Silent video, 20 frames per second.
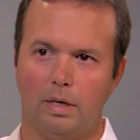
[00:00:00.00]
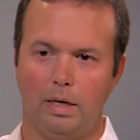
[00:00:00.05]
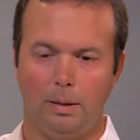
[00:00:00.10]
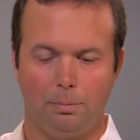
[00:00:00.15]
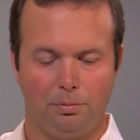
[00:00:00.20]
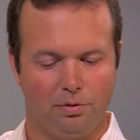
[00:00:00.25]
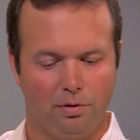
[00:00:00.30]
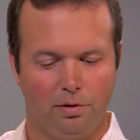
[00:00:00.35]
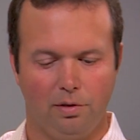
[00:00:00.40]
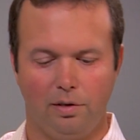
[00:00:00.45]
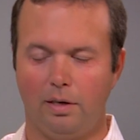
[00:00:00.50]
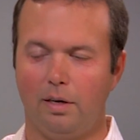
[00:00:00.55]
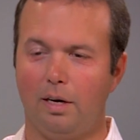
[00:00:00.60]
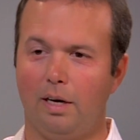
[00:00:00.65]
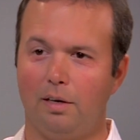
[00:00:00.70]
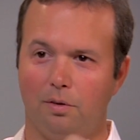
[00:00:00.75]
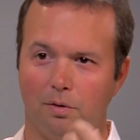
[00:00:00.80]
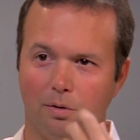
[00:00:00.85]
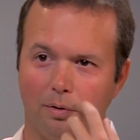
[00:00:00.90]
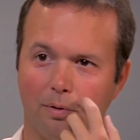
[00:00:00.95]
Absolutely.
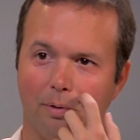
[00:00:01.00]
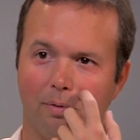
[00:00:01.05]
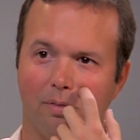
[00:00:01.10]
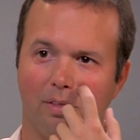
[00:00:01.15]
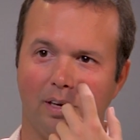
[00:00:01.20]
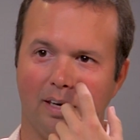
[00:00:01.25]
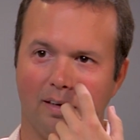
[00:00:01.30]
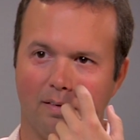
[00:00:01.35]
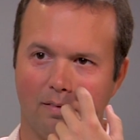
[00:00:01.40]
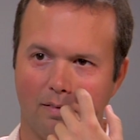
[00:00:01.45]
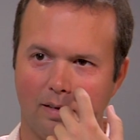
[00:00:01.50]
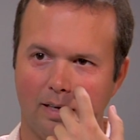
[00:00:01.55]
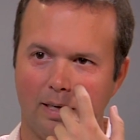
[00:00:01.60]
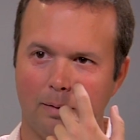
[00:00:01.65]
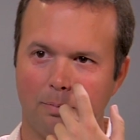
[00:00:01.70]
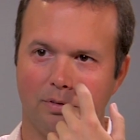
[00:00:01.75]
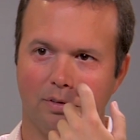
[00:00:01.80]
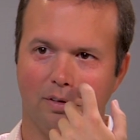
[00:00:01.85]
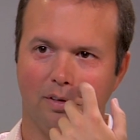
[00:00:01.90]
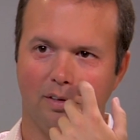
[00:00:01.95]
I do agree with that. Yeah.
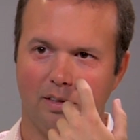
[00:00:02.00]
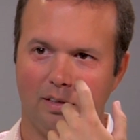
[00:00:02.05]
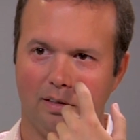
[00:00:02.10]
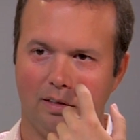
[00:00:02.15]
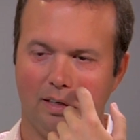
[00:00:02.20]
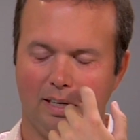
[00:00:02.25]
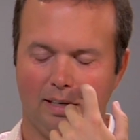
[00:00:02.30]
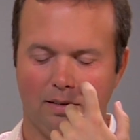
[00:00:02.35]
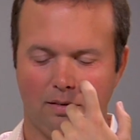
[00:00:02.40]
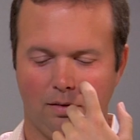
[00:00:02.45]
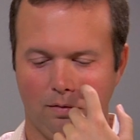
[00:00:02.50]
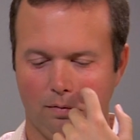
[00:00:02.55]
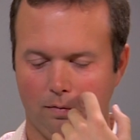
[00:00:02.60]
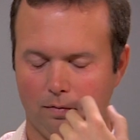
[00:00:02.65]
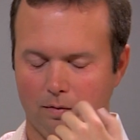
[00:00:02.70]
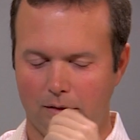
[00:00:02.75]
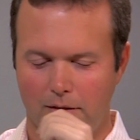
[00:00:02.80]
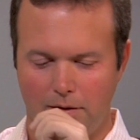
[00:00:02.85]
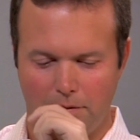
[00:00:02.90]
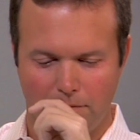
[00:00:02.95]
Absolutely. Yeah.
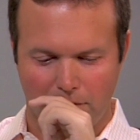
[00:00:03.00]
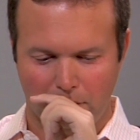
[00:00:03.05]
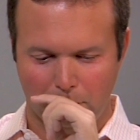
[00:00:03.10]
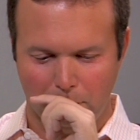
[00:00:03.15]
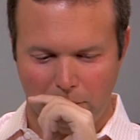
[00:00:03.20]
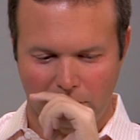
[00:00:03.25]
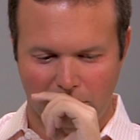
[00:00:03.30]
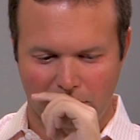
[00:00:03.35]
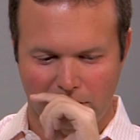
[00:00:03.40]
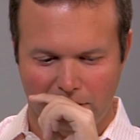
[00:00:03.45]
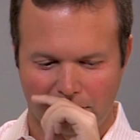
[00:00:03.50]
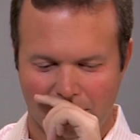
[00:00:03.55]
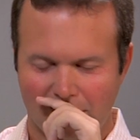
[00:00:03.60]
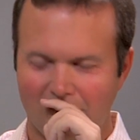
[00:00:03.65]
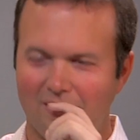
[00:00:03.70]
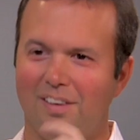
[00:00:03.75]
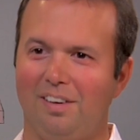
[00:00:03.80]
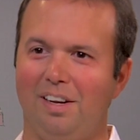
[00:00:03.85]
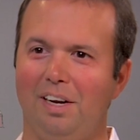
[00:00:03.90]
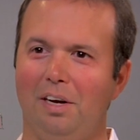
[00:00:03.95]
You put the
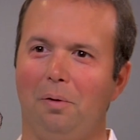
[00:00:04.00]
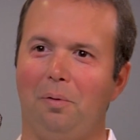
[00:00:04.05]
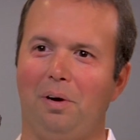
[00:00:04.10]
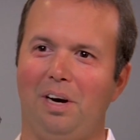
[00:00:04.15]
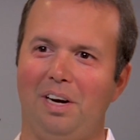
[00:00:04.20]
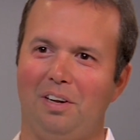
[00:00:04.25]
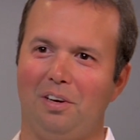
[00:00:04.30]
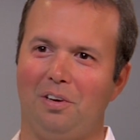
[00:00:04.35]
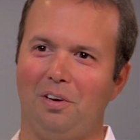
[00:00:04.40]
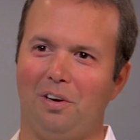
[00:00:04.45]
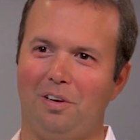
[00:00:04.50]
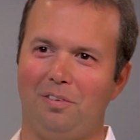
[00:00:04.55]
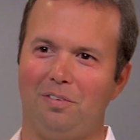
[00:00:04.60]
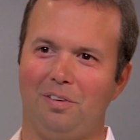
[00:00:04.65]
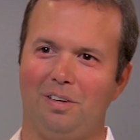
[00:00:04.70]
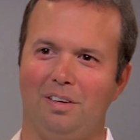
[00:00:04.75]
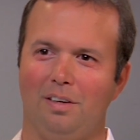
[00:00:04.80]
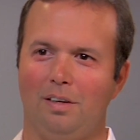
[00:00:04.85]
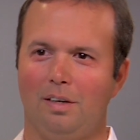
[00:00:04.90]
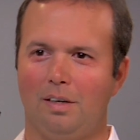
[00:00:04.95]
nail right in the
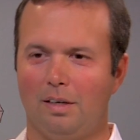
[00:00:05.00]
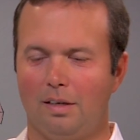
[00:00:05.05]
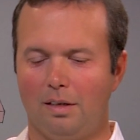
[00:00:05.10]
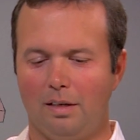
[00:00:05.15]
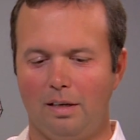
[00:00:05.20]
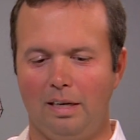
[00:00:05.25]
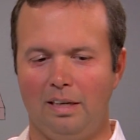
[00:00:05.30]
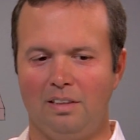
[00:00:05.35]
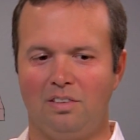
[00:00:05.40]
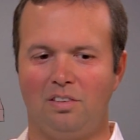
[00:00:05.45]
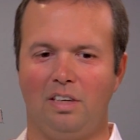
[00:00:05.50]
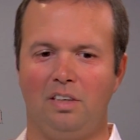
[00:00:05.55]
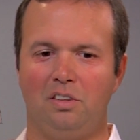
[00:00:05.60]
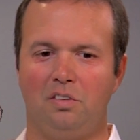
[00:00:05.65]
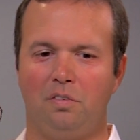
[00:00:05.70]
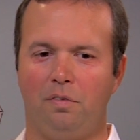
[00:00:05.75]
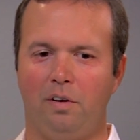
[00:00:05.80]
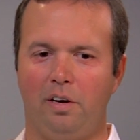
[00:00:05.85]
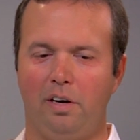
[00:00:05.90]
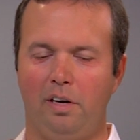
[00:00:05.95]
coffin.
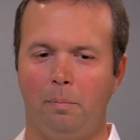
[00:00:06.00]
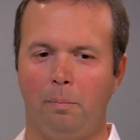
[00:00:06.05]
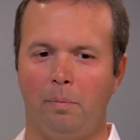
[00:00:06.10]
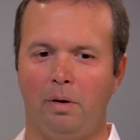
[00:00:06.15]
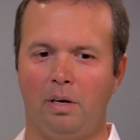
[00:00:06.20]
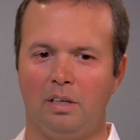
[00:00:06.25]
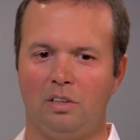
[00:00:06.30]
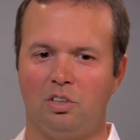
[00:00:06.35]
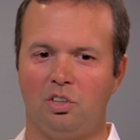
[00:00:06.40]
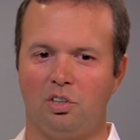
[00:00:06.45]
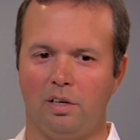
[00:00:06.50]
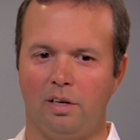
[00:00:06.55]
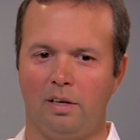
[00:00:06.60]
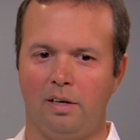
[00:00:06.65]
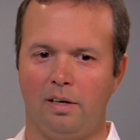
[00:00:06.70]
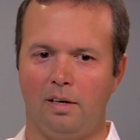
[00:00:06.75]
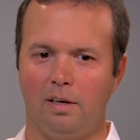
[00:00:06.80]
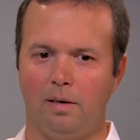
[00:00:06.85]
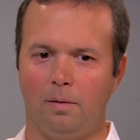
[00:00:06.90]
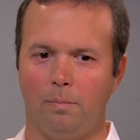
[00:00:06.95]
It's very much,
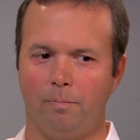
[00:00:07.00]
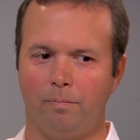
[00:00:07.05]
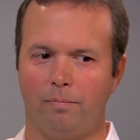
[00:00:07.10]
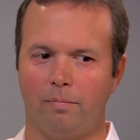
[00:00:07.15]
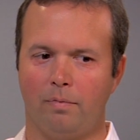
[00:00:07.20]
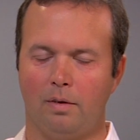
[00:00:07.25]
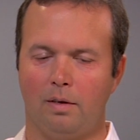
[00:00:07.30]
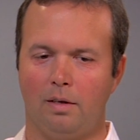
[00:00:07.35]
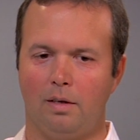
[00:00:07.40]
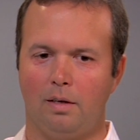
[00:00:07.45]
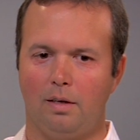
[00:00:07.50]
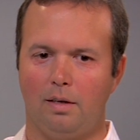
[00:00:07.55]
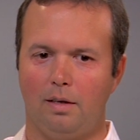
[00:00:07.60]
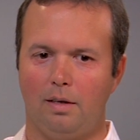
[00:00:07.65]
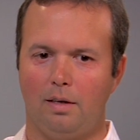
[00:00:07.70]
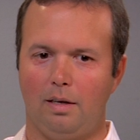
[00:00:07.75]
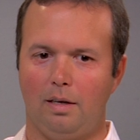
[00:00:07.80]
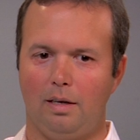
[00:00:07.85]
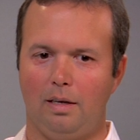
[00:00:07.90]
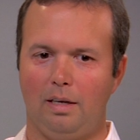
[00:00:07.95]

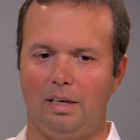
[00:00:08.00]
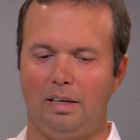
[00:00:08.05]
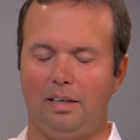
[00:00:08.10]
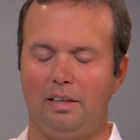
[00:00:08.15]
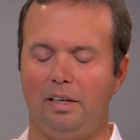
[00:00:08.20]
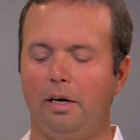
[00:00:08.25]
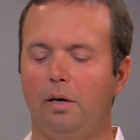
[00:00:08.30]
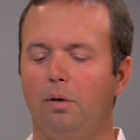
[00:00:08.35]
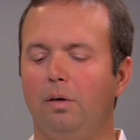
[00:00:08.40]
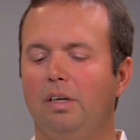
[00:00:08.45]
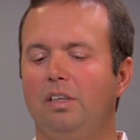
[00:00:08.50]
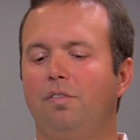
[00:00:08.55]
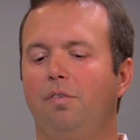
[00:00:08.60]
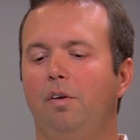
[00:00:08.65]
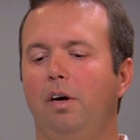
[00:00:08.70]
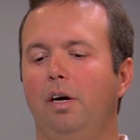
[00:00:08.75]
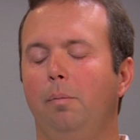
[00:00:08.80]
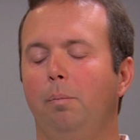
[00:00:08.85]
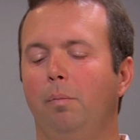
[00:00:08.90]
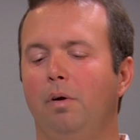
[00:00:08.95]
it's
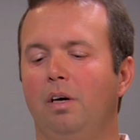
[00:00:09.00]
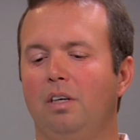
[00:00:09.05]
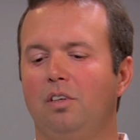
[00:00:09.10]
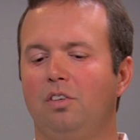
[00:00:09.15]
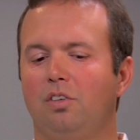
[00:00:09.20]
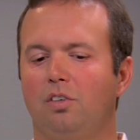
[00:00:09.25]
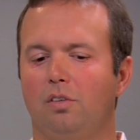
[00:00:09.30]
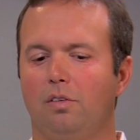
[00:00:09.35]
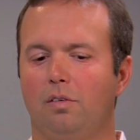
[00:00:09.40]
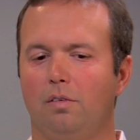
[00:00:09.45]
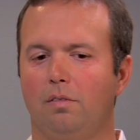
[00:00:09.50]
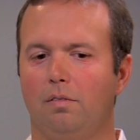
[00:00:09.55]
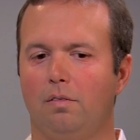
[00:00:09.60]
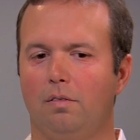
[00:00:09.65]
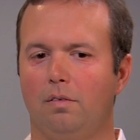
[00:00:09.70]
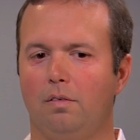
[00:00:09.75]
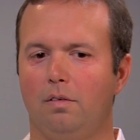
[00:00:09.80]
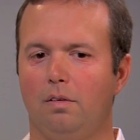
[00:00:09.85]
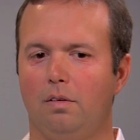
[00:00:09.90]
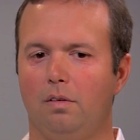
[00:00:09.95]
very much
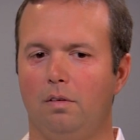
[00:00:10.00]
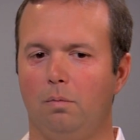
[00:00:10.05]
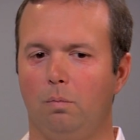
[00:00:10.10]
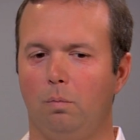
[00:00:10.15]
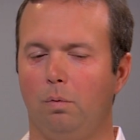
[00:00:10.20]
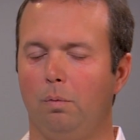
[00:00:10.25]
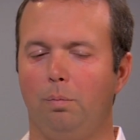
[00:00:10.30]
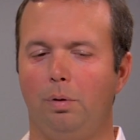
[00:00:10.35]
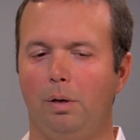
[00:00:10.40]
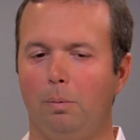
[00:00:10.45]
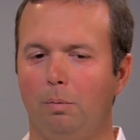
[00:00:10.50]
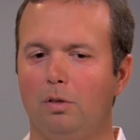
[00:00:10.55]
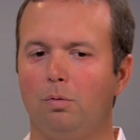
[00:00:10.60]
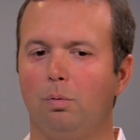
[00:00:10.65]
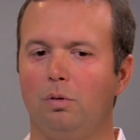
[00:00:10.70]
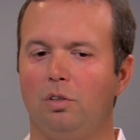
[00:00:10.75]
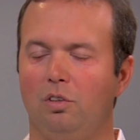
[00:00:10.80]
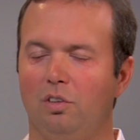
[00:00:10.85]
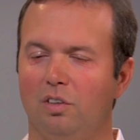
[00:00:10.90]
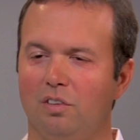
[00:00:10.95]
pretty much
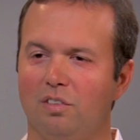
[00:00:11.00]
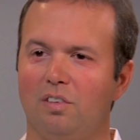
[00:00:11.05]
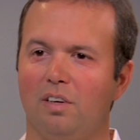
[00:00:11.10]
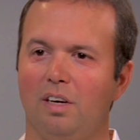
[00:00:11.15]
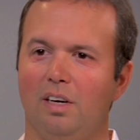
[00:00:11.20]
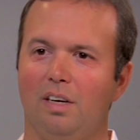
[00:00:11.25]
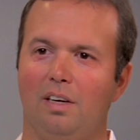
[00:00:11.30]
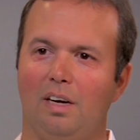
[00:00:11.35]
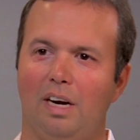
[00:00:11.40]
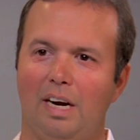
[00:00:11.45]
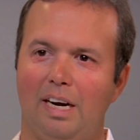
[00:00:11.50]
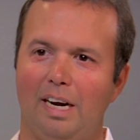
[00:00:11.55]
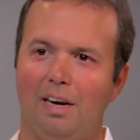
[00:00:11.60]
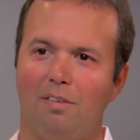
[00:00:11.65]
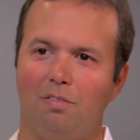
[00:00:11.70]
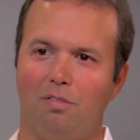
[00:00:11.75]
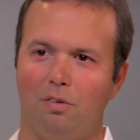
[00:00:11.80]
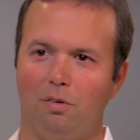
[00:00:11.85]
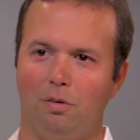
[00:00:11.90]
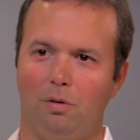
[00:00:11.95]
what you just said. I
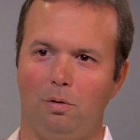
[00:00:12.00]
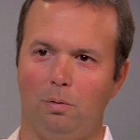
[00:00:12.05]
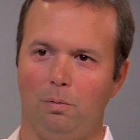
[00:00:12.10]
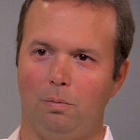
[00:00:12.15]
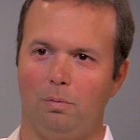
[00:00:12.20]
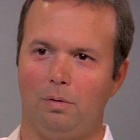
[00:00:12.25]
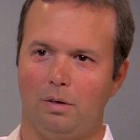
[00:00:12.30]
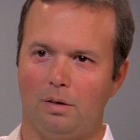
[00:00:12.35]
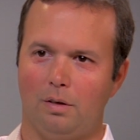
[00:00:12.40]
have to